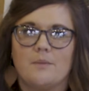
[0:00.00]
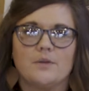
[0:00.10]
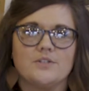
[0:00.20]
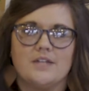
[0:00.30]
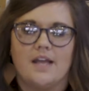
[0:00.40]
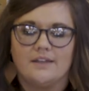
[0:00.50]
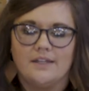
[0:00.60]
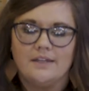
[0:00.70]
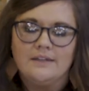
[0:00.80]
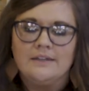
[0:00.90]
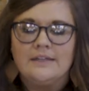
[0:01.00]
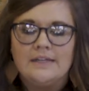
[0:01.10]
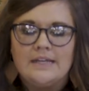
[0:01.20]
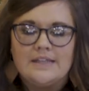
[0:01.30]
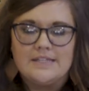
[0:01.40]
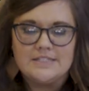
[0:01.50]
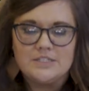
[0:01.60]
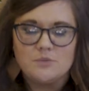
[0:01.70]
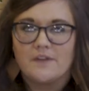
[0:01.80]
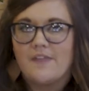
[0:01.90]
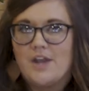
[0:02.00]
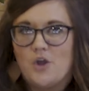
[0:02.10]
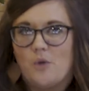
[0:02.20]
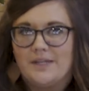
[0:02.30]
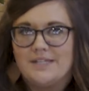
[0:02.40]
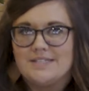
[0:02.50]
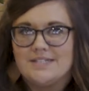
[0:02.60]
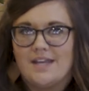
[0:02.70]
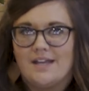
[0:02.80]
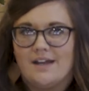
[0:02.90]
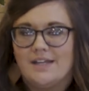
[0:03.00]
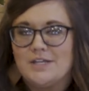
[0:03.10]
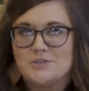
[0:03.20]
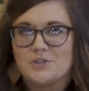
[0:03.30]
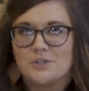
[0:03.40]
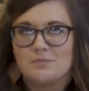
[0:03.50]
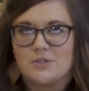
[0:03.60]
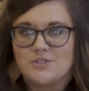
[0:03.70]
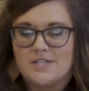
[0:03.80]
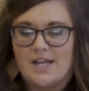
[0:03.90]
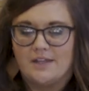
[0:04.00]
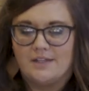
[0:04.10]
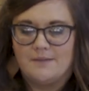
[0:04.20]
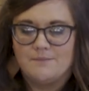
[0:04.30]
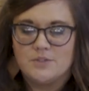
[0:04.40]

a personality? This is where that gnome gets to take on his or her personality.